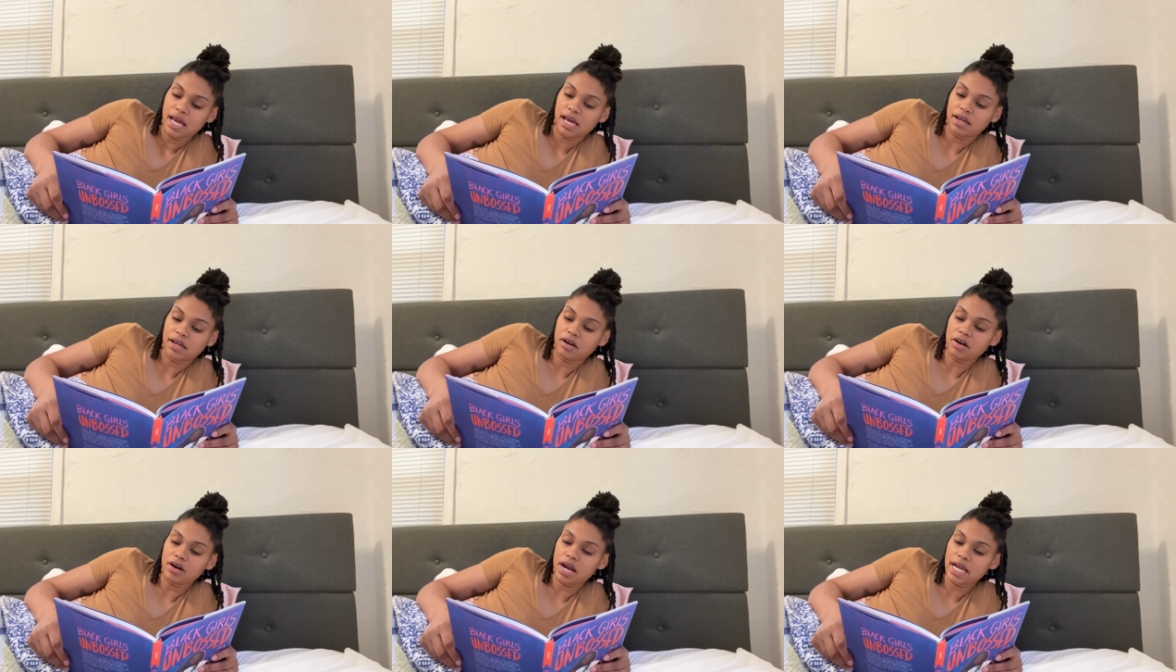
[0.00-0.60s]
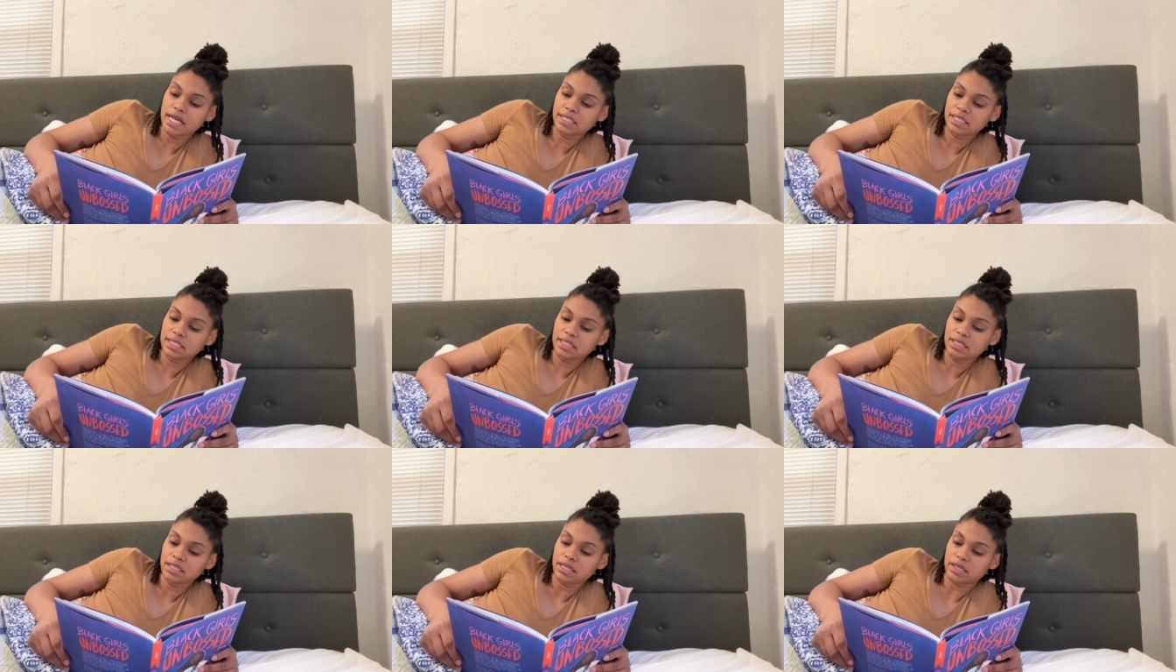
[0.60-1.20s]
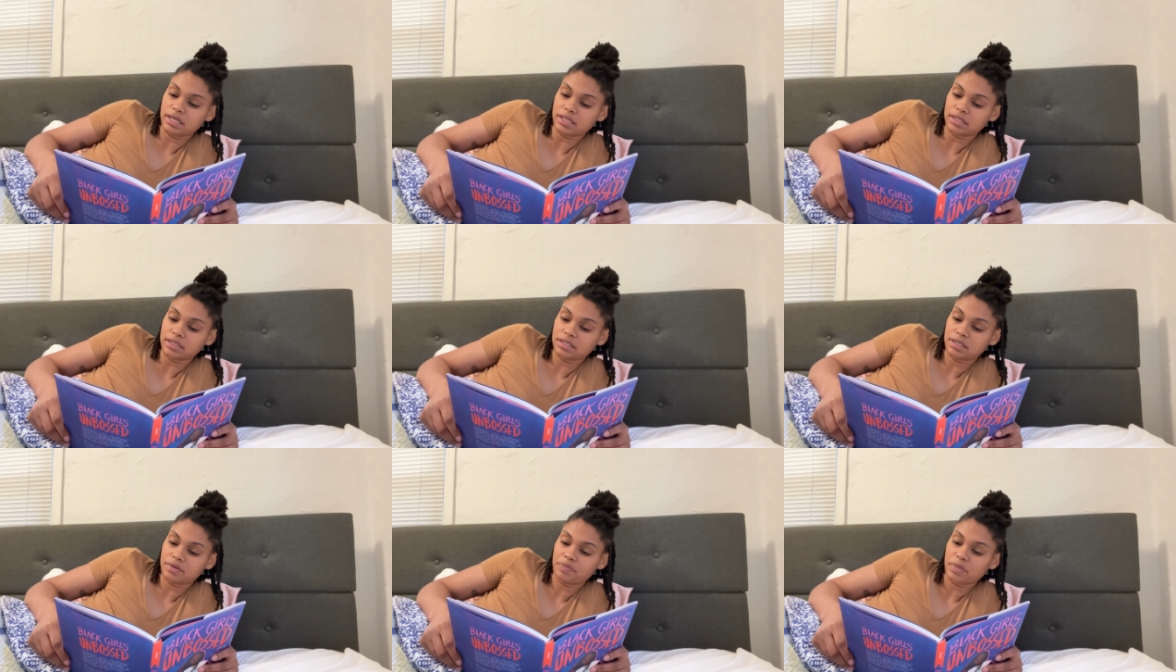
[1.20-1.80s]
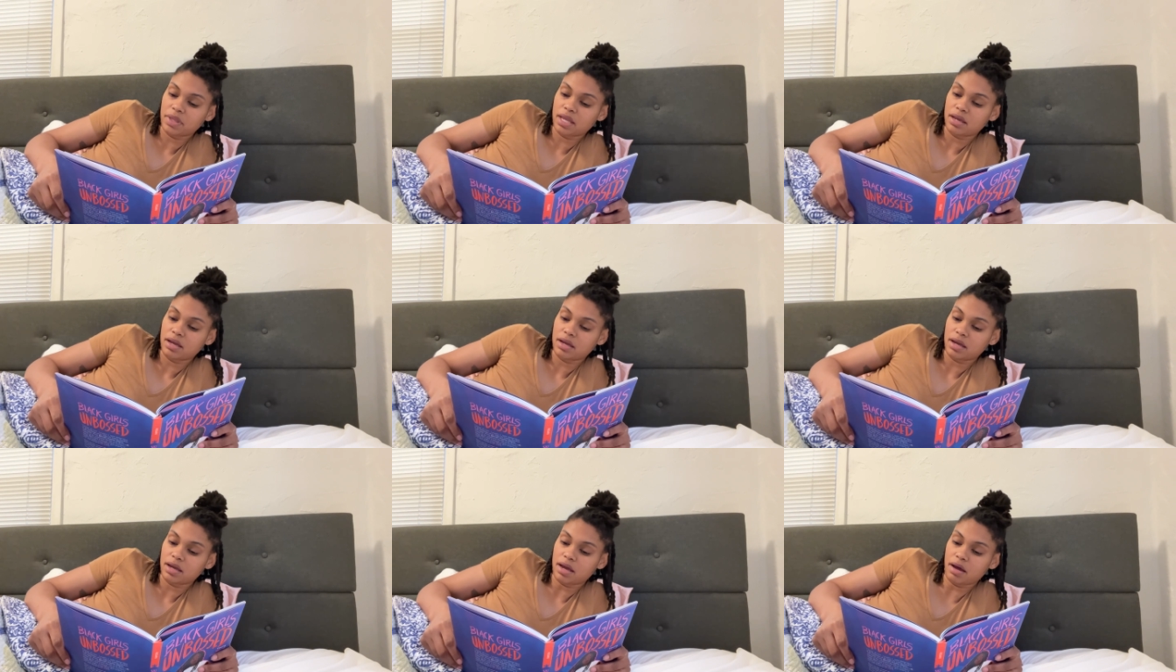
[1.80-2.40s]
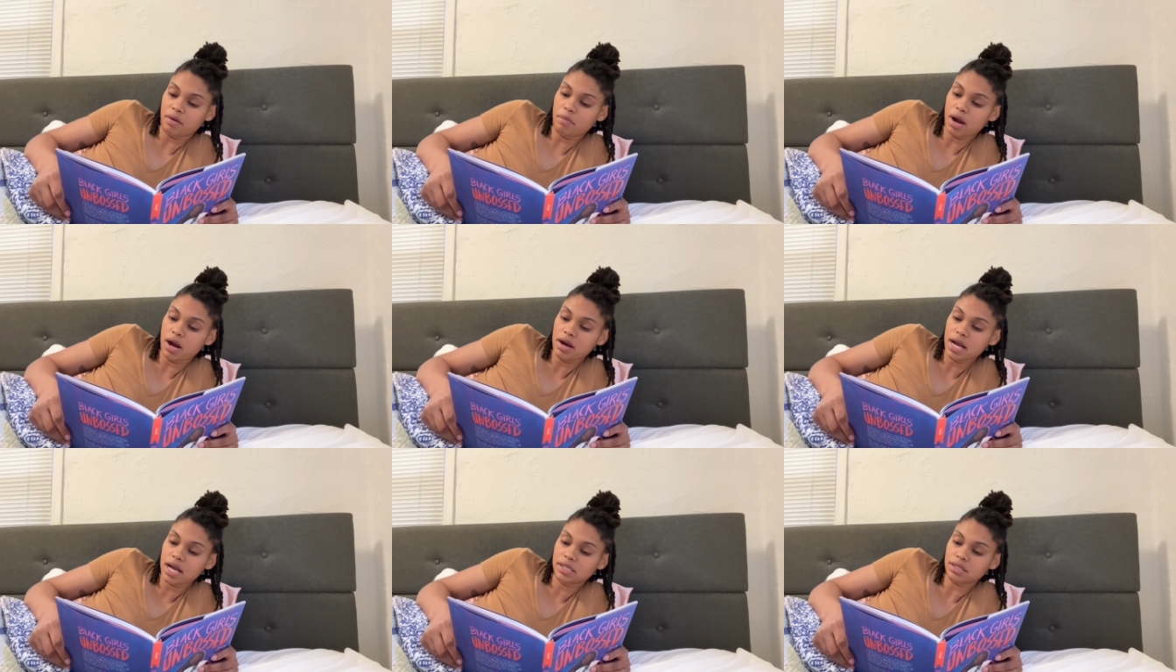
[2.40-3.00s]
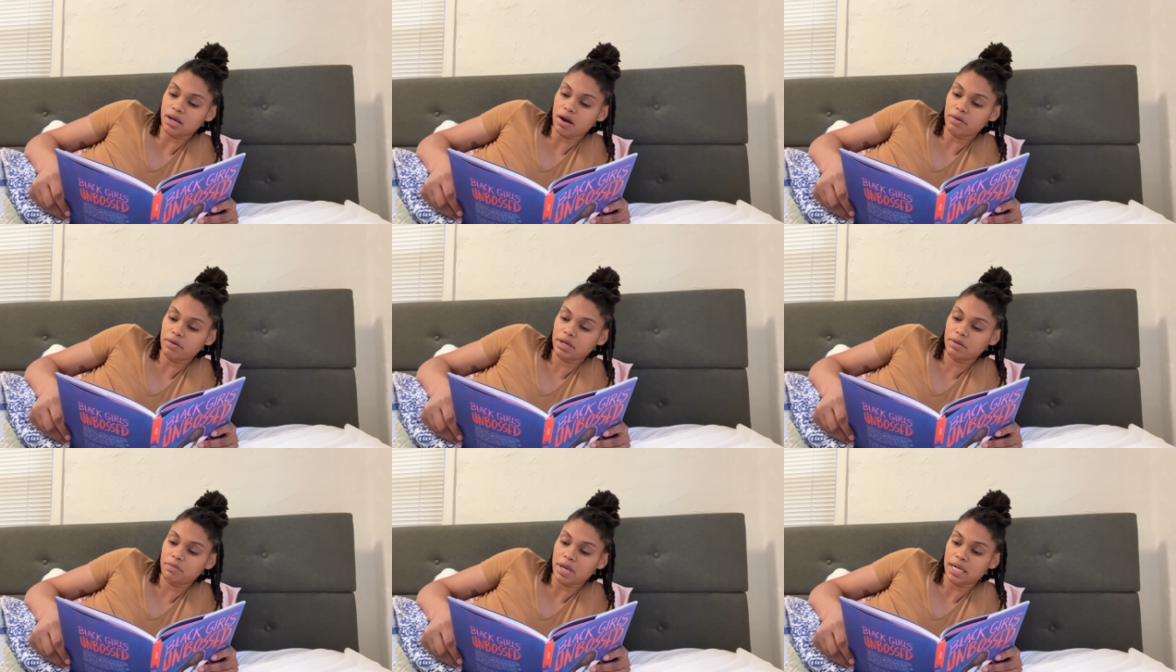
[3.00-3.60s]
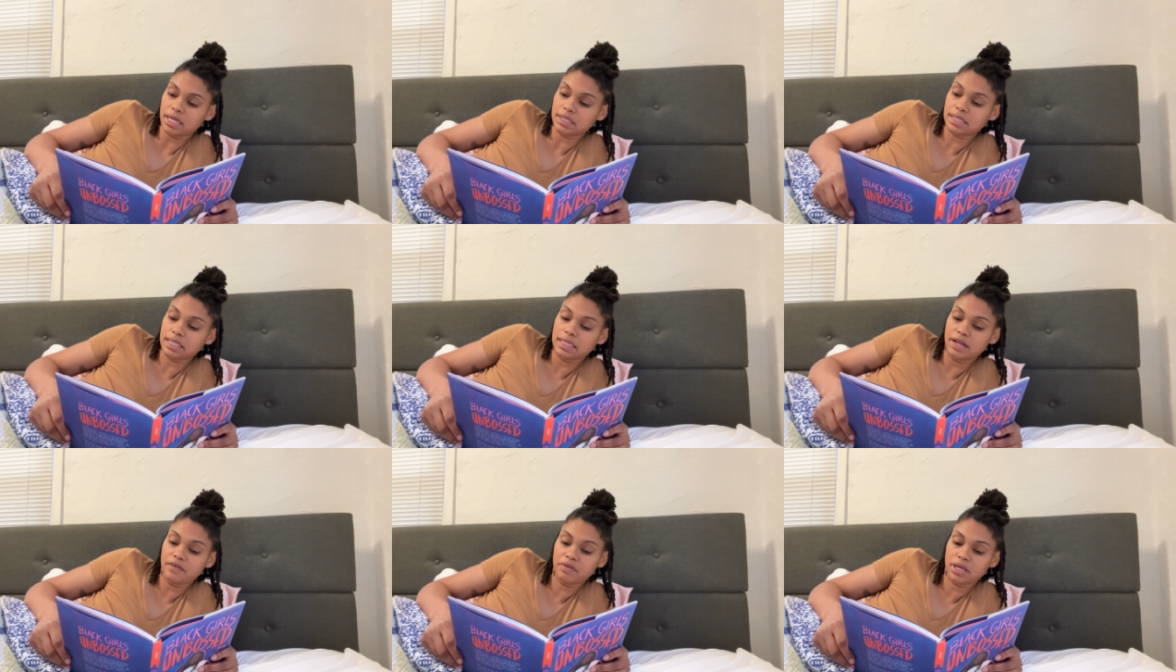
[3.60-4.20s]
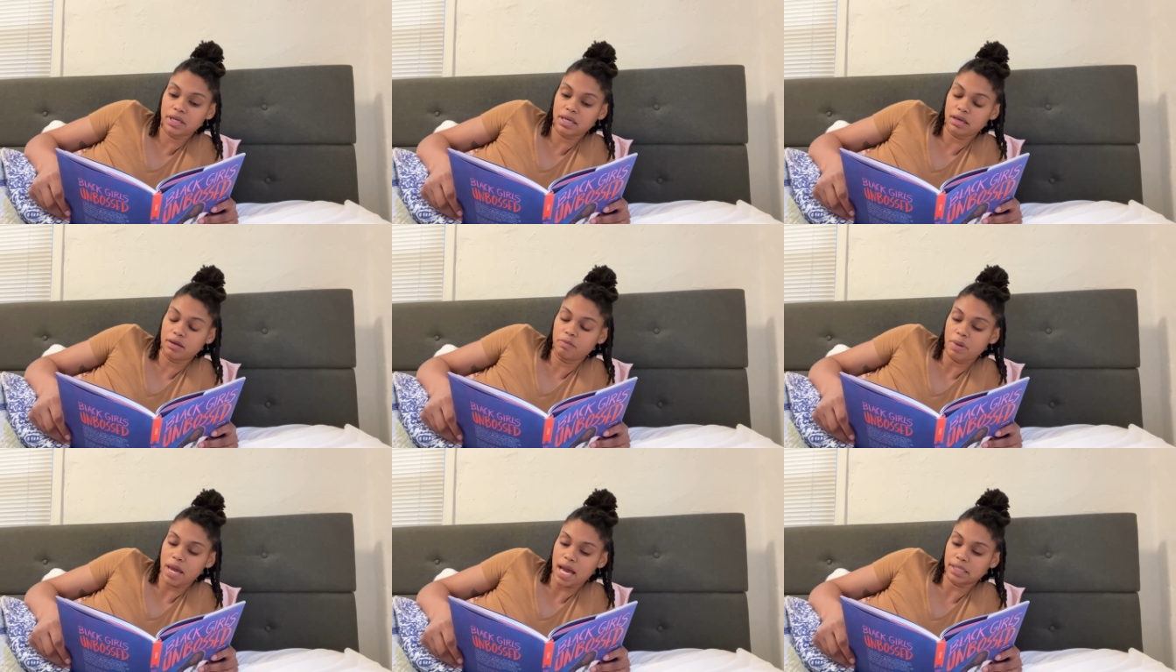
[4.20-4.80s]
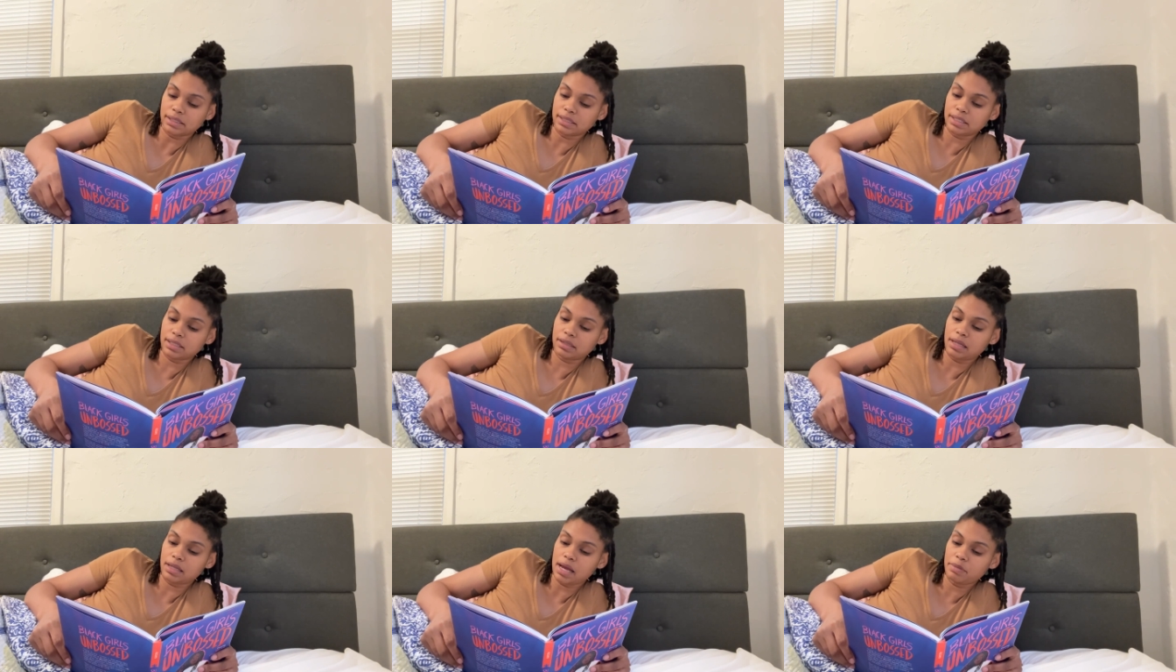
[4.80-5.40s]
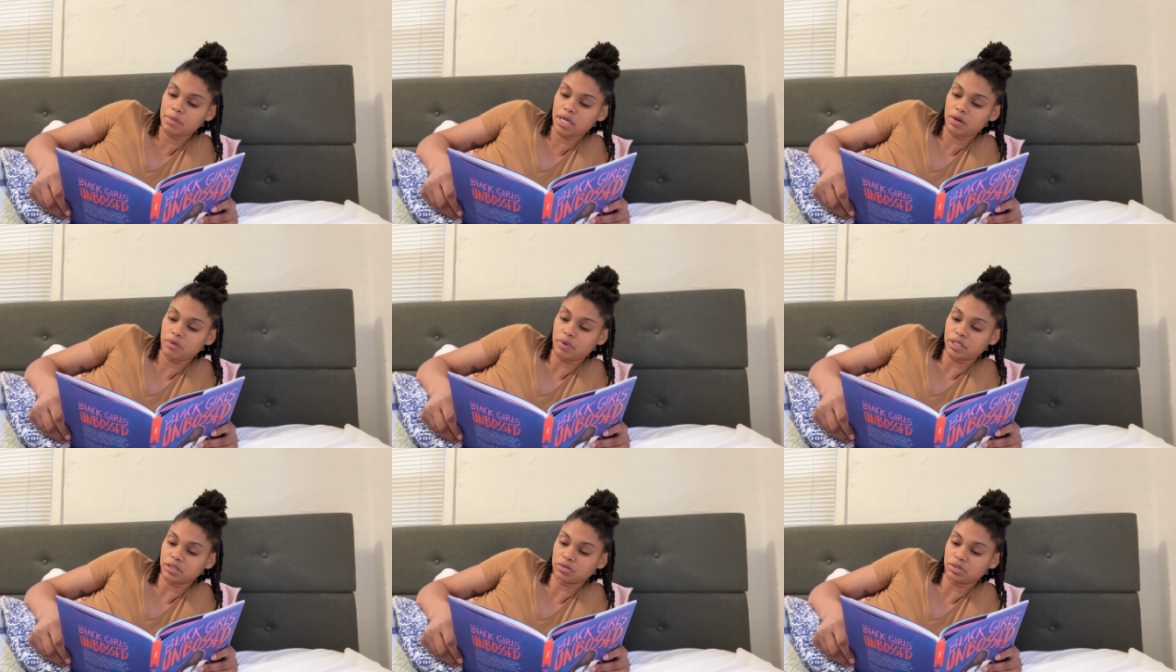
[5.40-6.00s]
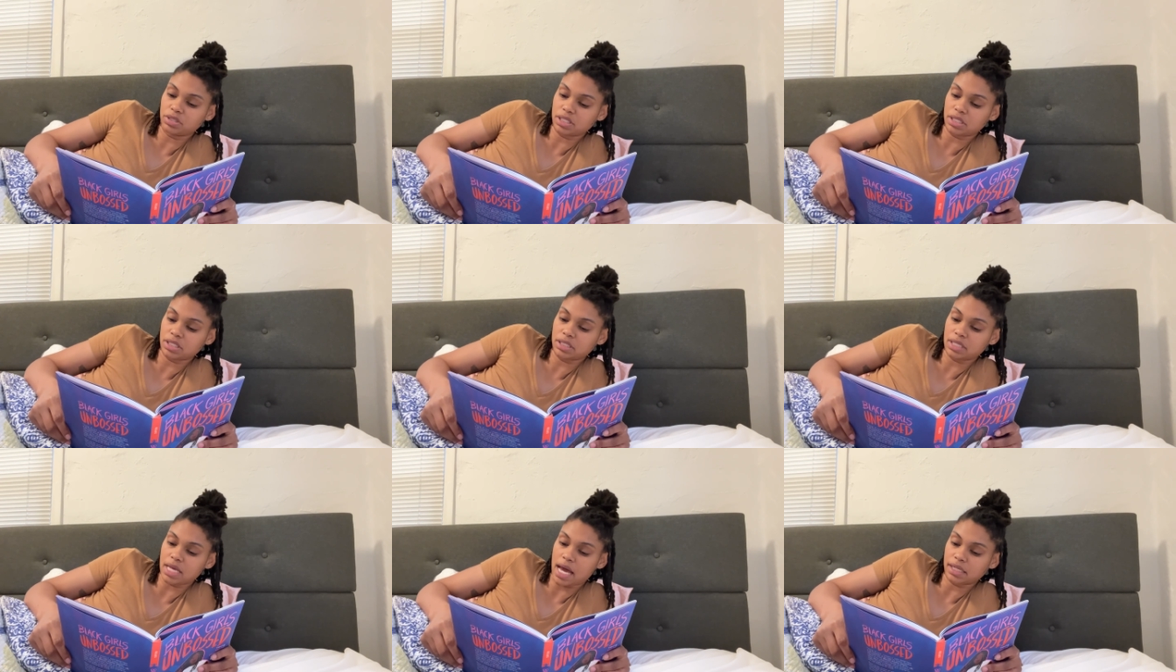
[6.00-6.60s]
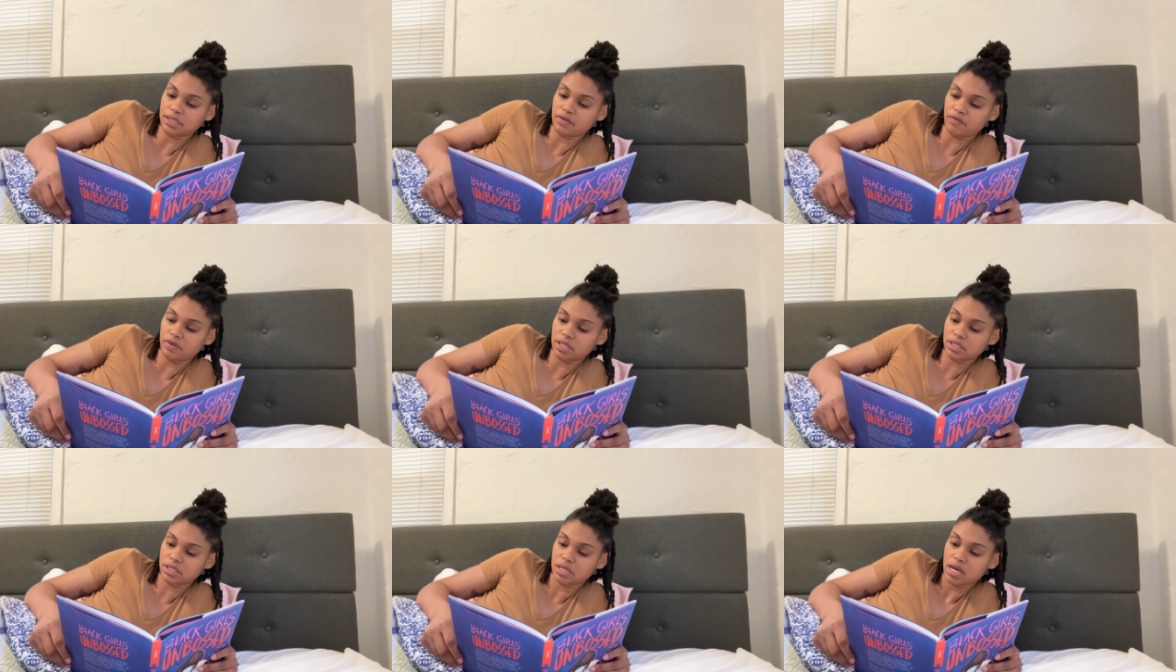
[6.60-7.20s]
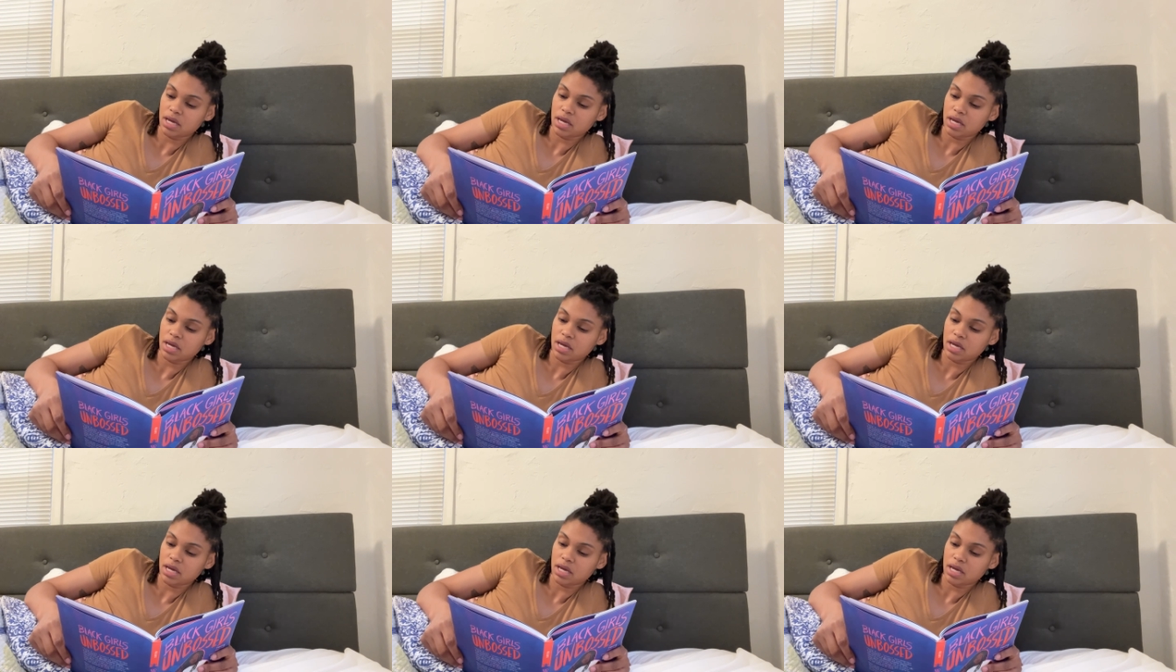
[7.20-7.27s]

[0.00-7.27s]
In her 18 years, Amara has already made a significant impact as a climate and racial justice activist.